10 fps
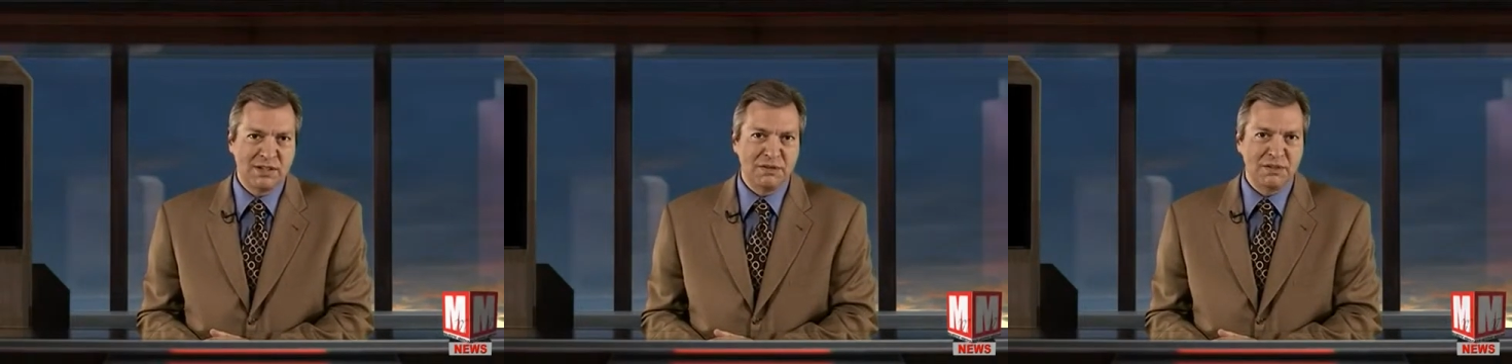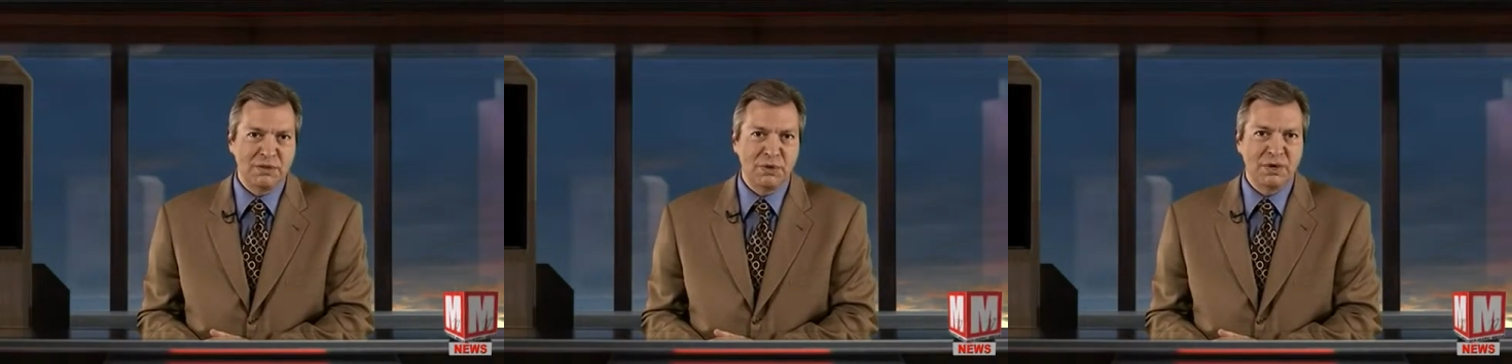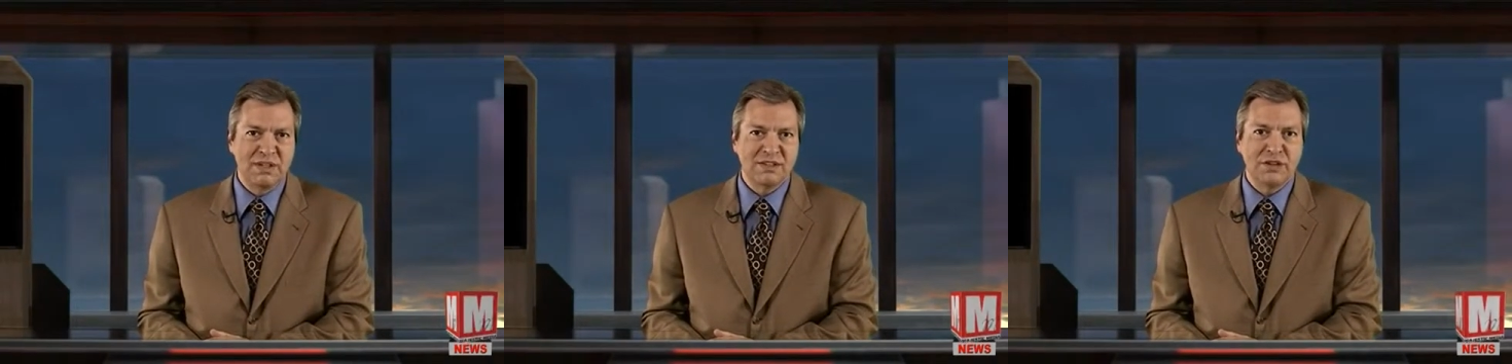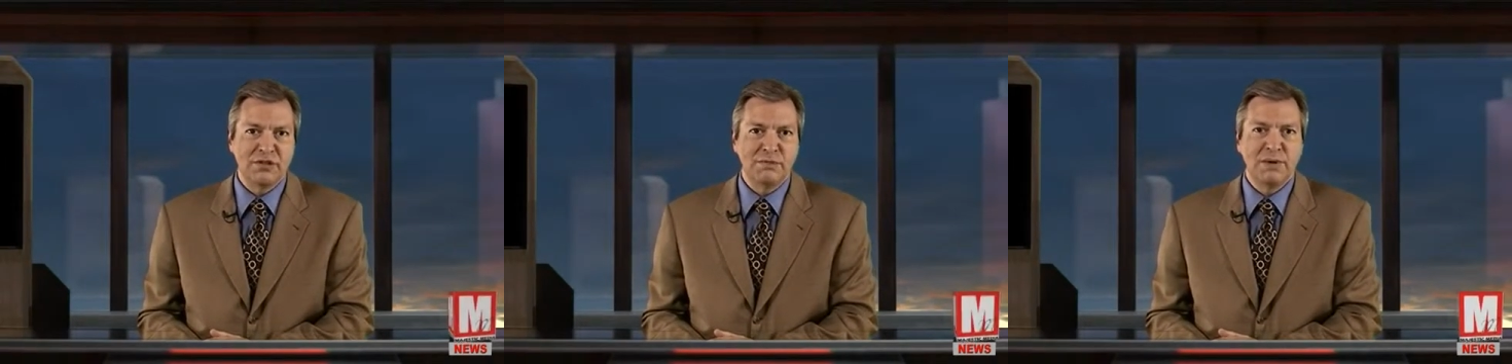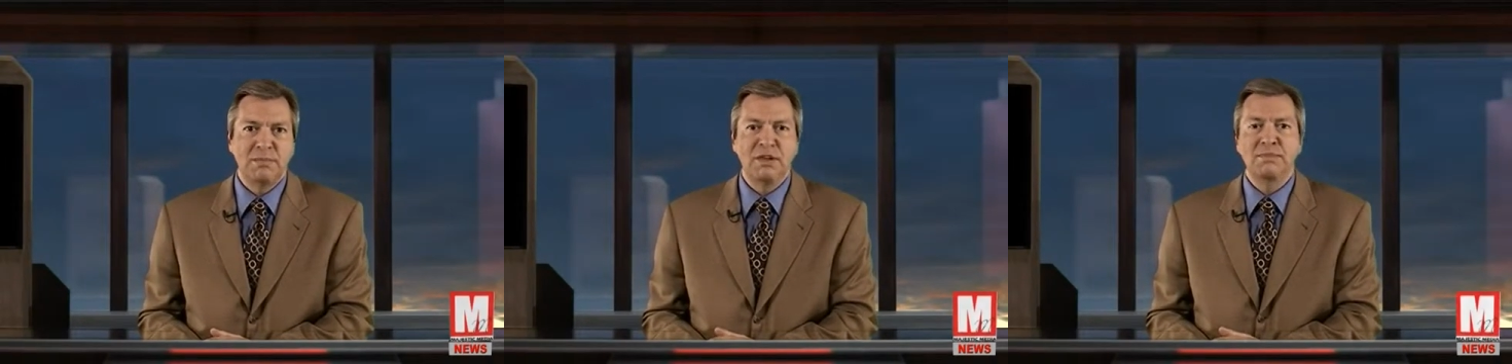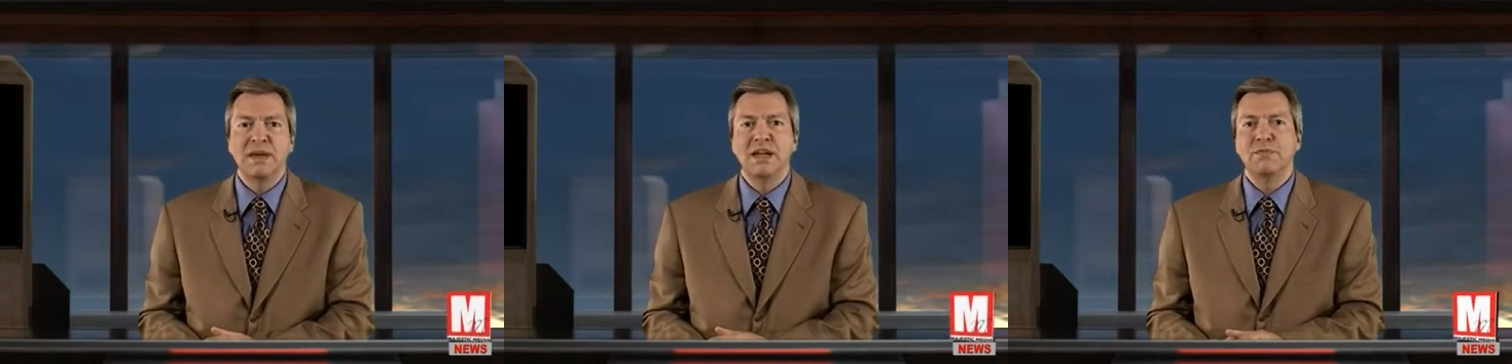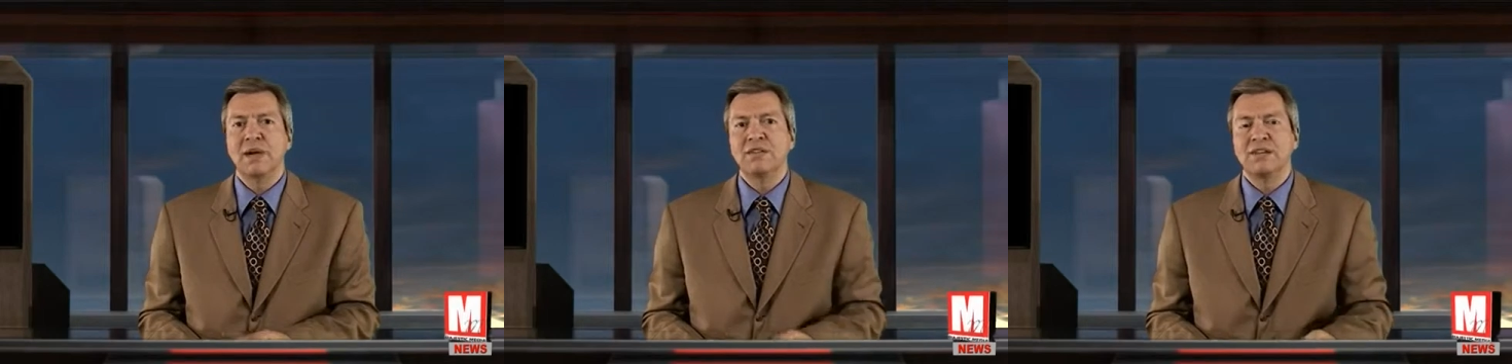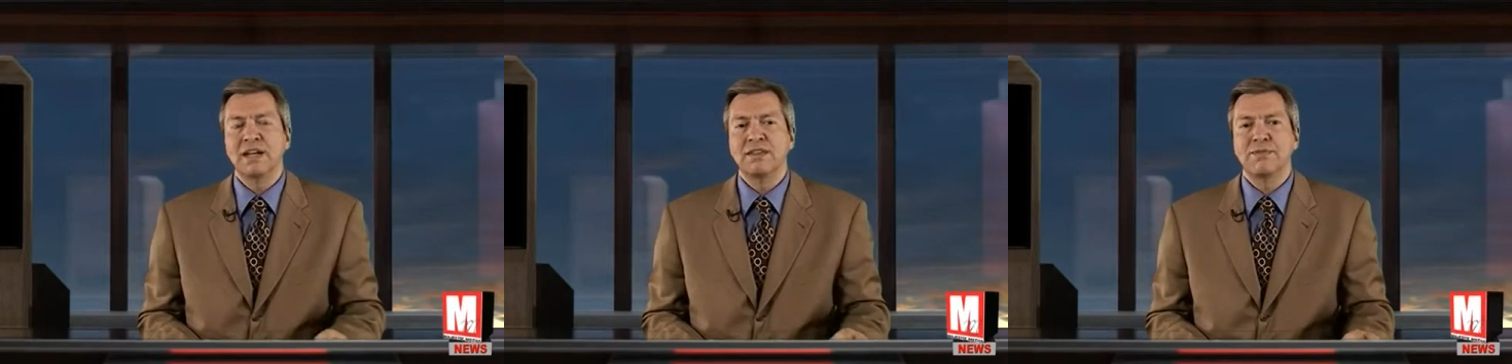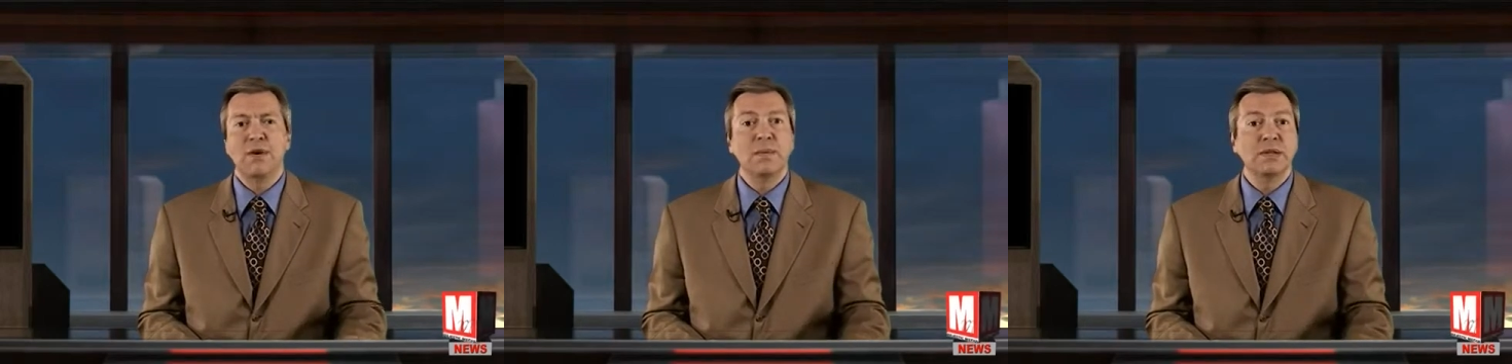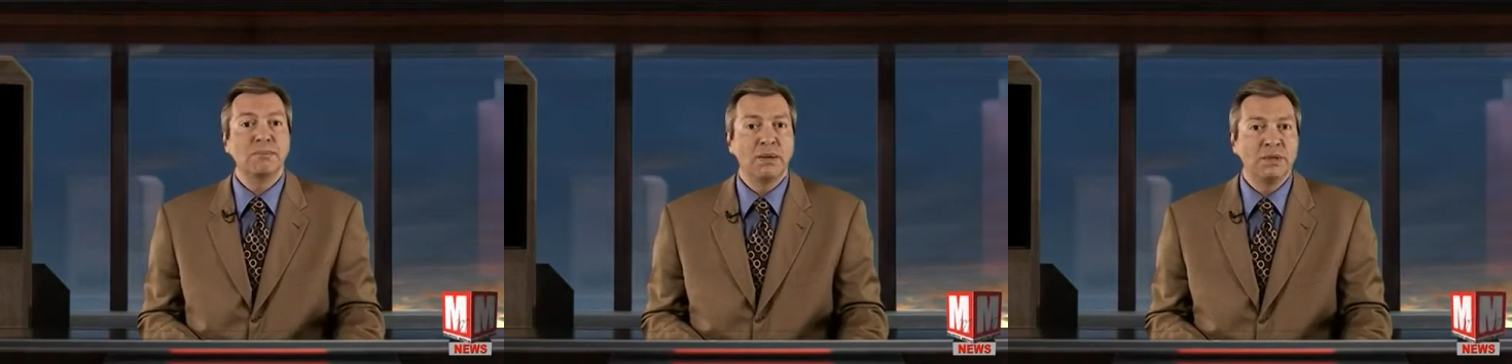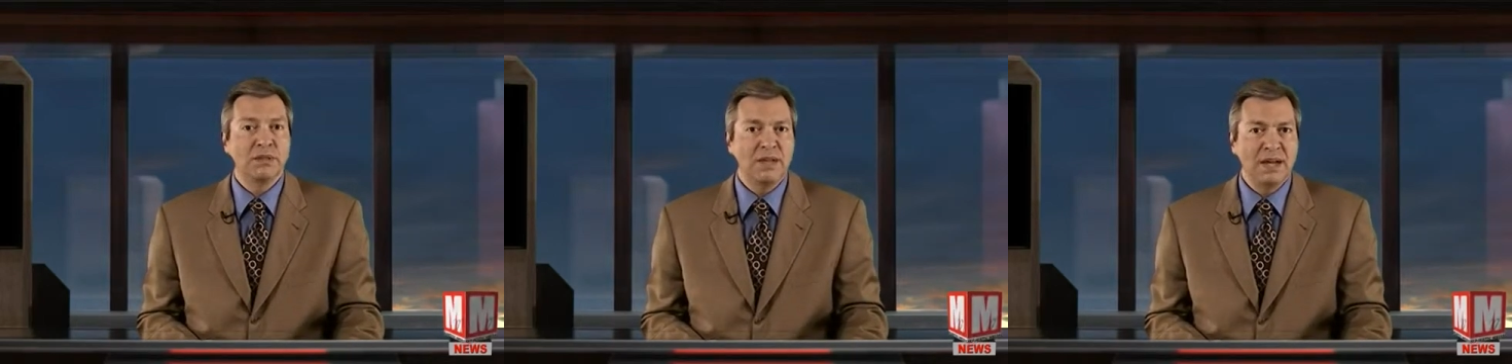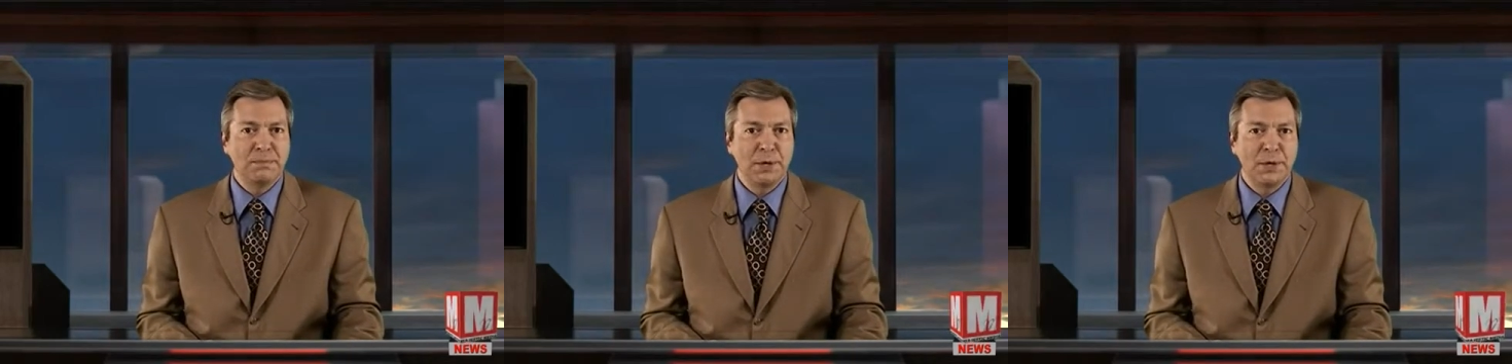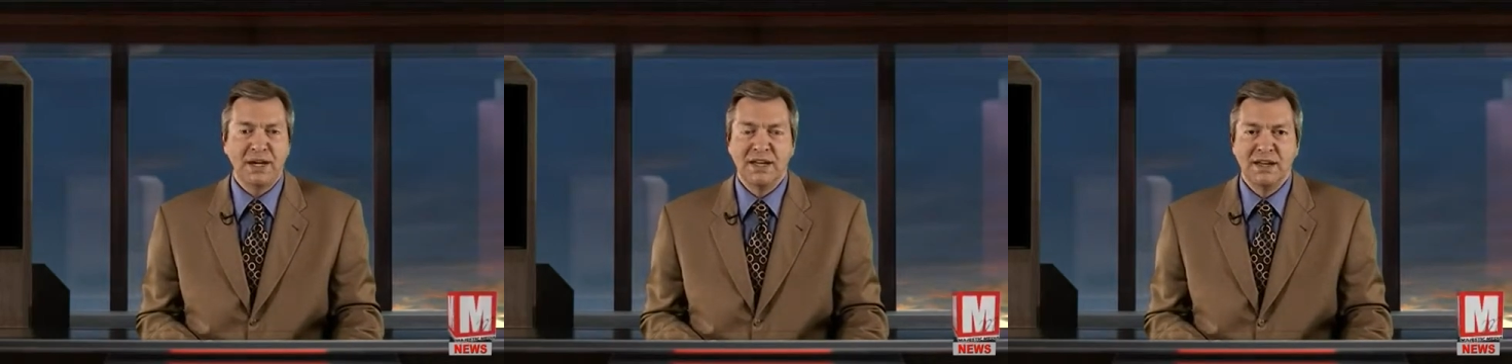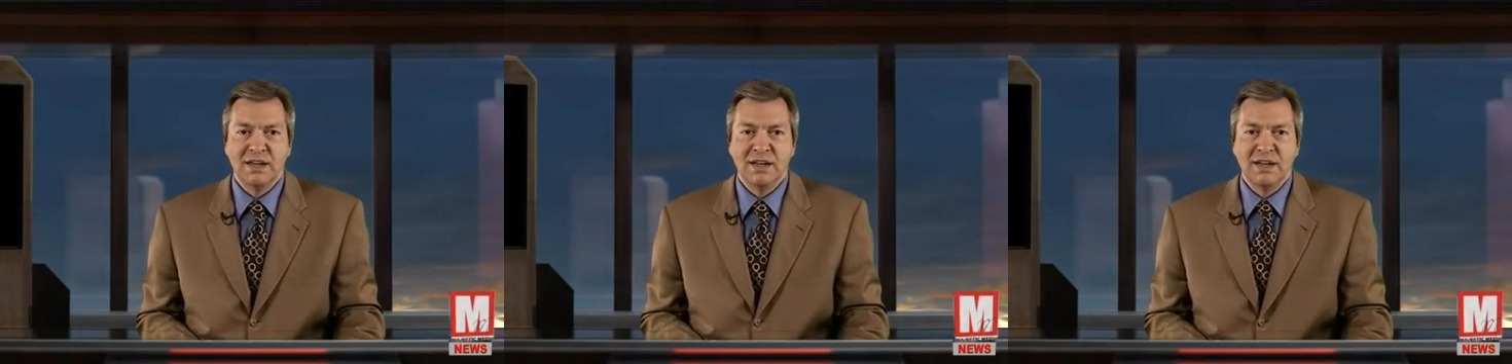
held an organizational public meeting Wednesday at the Farmington Public Library.